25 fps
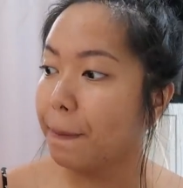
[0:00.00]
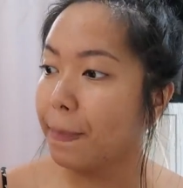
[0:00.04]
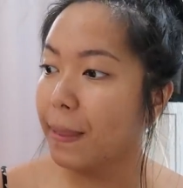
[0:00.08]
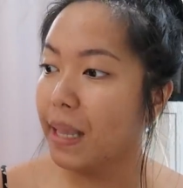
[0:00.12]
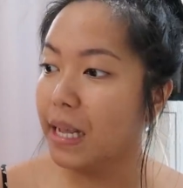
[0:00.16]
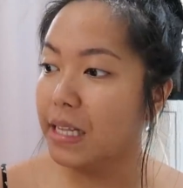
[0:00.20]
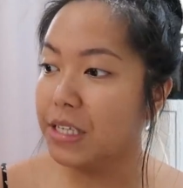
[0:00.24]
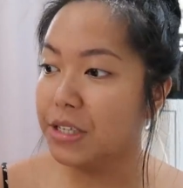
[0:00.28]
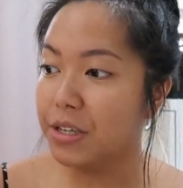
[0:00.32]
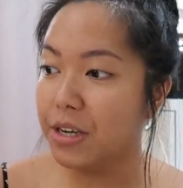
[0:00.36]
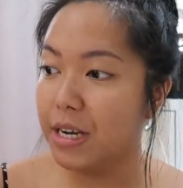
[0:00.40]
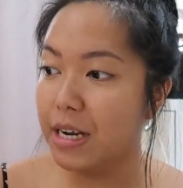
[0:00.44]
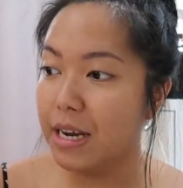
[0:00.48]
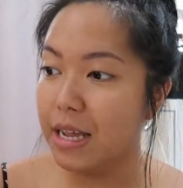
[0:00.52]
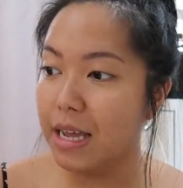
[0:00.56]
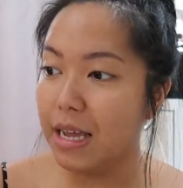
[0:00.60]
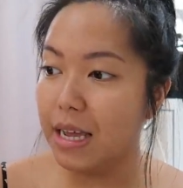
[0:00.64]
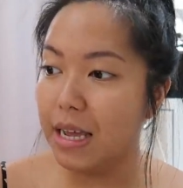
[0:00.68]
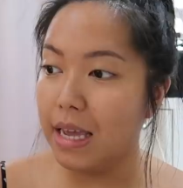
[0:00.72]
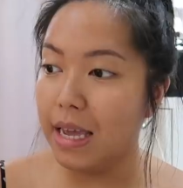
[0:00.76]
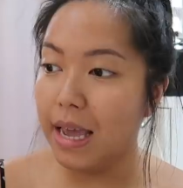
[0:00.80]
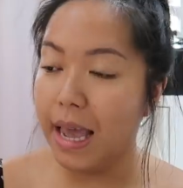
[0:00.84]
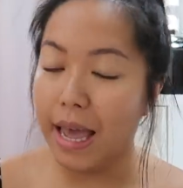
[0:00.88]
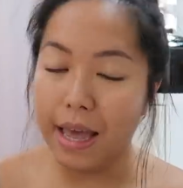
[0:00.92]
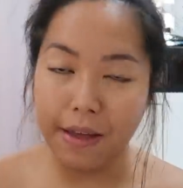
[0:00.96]
It's
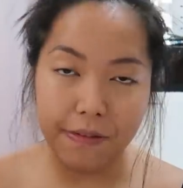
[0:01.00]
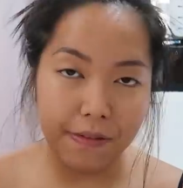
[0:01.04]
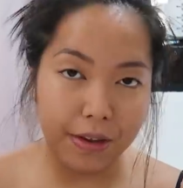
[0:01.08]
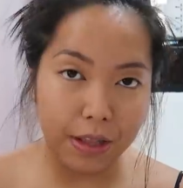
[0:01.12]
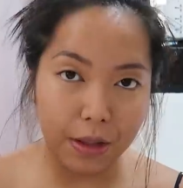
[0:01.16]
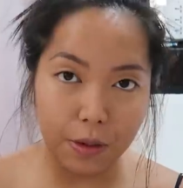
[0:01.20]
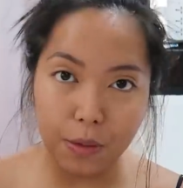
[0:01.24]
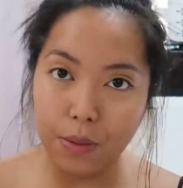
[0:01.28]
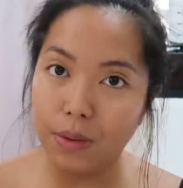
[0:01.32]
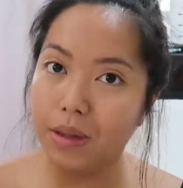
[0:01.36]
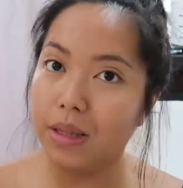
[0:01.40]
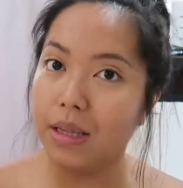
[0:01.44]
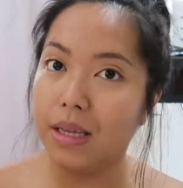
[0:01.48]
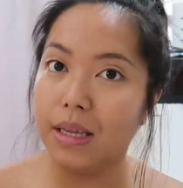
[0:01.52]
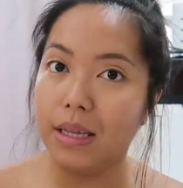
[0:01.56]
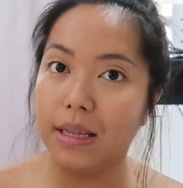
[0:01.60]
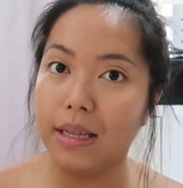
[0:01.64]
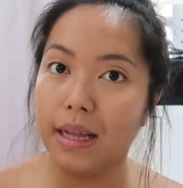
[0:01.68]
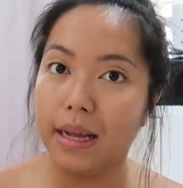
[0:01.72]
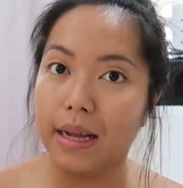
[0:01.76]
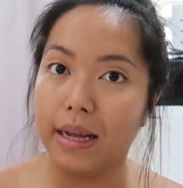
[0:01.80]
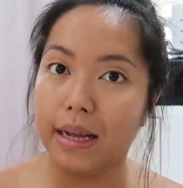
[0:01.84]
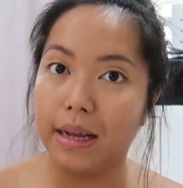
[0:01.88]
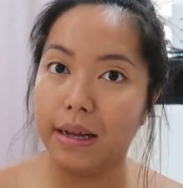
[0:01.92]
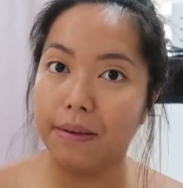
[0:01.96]
really heavy-duty
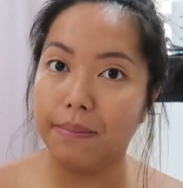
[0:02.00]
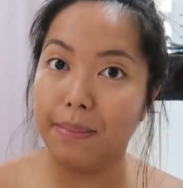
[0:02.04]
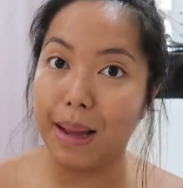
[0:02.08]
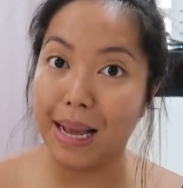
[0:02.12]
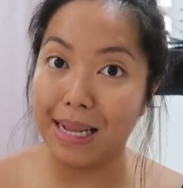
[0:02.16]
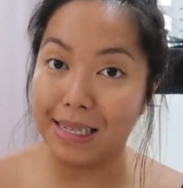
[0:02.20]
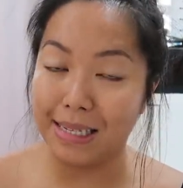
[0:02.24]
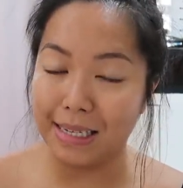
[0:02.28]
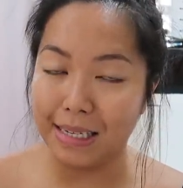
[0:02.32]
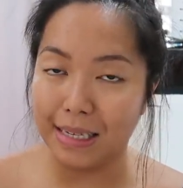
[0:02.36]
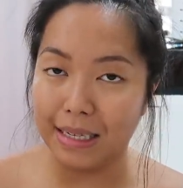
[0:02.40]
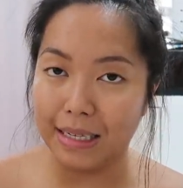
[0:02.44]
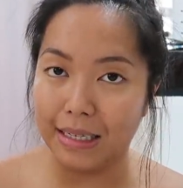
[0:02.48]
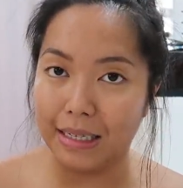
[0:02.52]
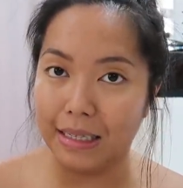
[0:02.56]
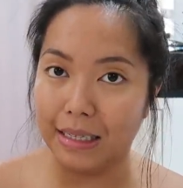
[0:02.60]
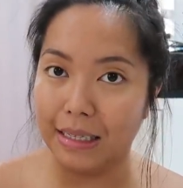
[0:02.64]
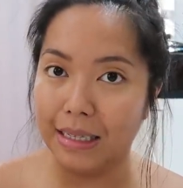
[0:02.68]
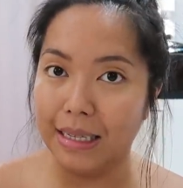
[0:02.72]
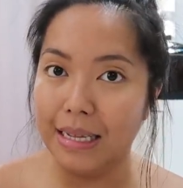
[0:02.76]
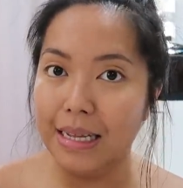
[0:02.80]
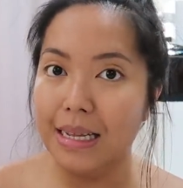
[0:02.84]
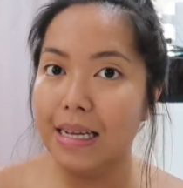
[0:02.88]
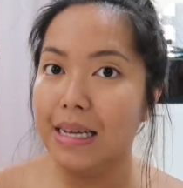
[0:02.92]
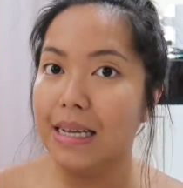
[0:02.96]
na
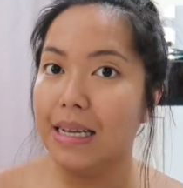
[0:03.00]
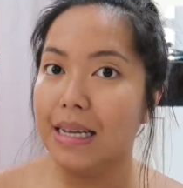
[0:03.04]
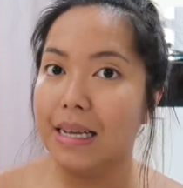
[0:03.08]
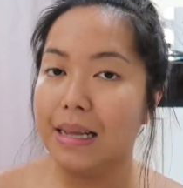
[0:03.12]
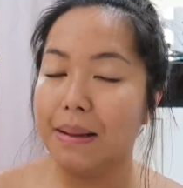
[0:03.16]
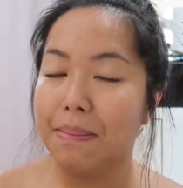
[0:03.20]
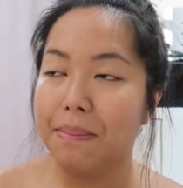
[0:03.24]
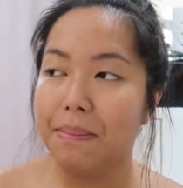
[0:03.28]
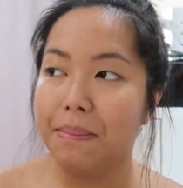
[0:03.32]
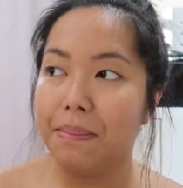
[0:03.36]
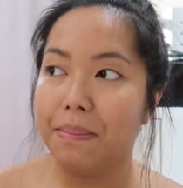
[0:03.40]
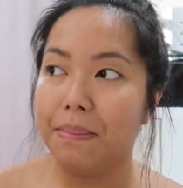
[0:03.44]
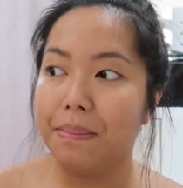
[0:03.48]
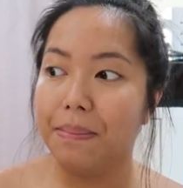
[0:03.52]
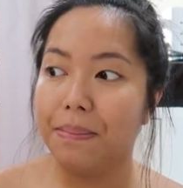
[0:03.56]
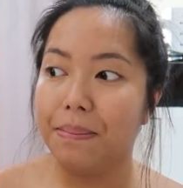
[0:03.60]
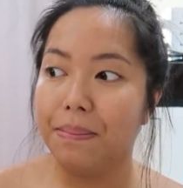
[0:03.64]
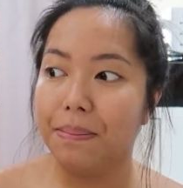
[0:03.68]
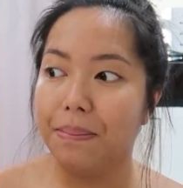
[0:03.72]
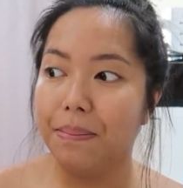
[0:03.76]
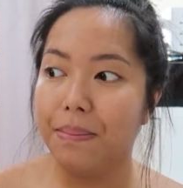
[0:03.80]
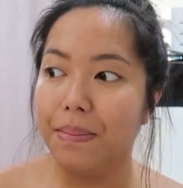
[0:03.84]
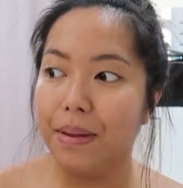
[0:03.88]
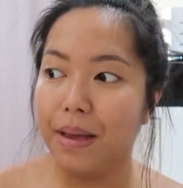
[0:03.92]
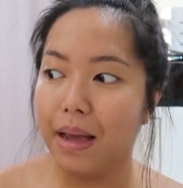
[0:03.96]
bicycle.
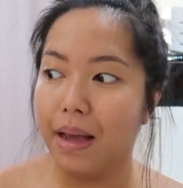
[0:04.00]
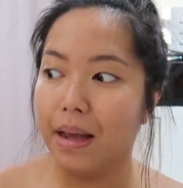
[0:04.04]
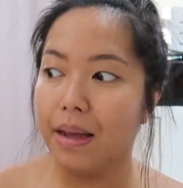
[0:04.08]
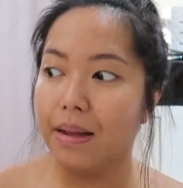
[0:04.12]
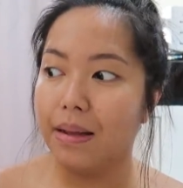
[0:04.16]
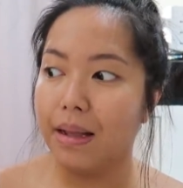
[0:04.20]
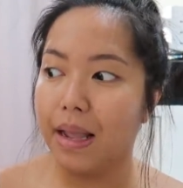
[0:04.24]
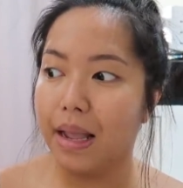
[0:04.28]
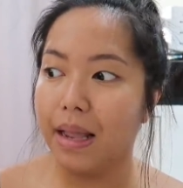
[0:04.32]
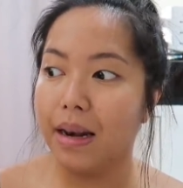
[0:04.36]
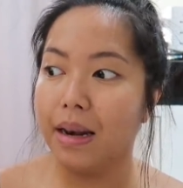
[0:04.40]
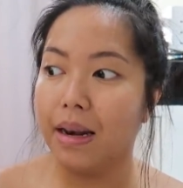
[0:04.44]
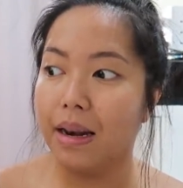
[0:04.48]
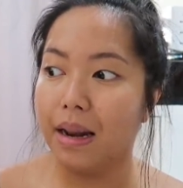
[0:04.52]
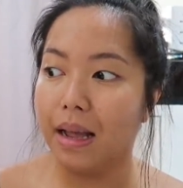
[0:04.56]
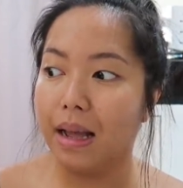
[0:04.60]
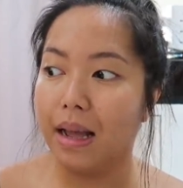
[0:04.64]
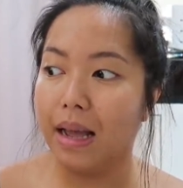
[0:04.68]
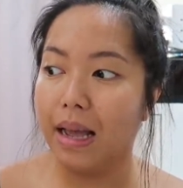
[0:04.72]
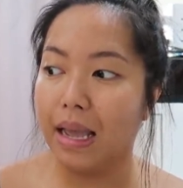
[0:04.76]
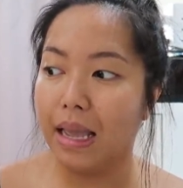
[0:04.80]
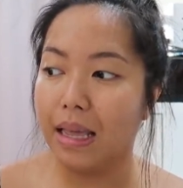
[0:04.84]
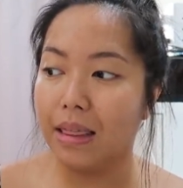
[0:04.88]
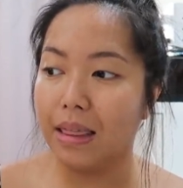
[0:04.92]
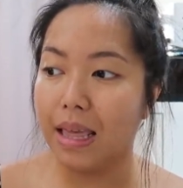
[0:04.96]
Yeah. And
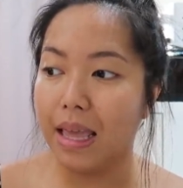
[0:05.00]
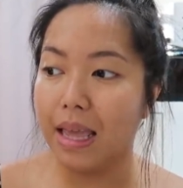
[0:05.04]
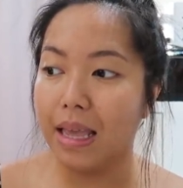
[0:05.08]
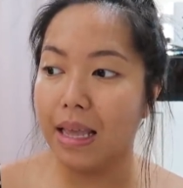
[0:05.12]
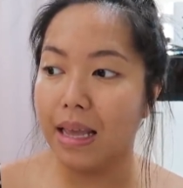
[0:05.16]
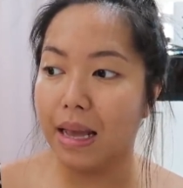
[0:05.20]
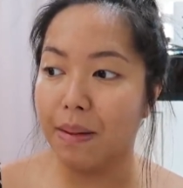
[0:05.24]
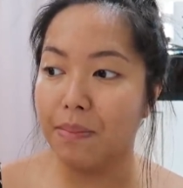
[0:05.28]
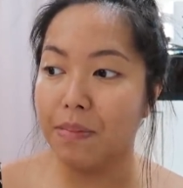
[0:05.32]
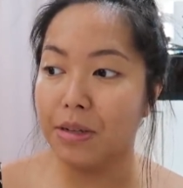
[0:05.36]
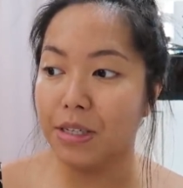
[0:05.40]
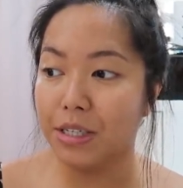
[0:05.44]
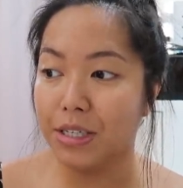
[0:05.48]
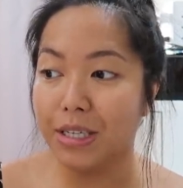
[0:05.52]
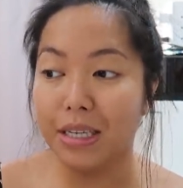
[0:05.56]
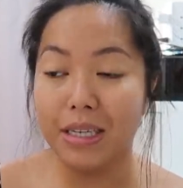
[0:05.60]
I think I'm just